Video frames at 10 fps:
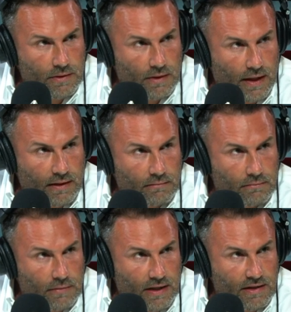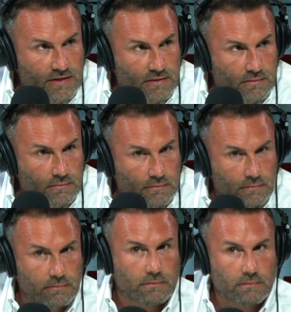like that doesn't
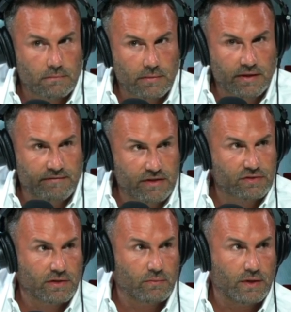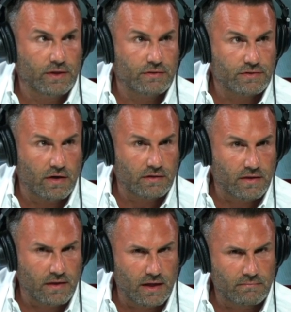eventually when do you start to
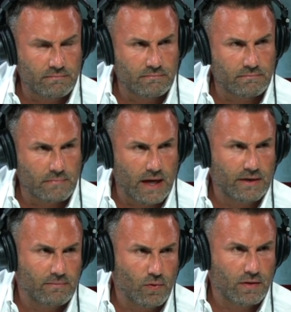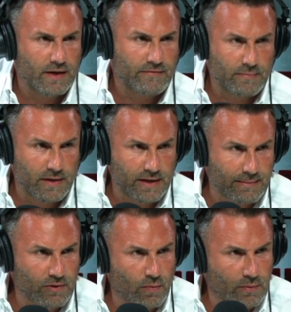think hmm i know more than everybody
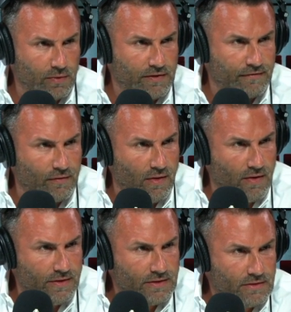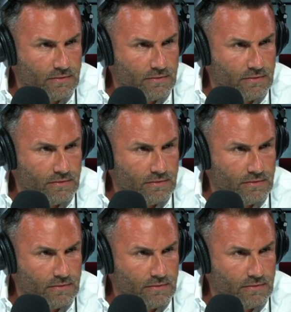i'm the one with the ferraris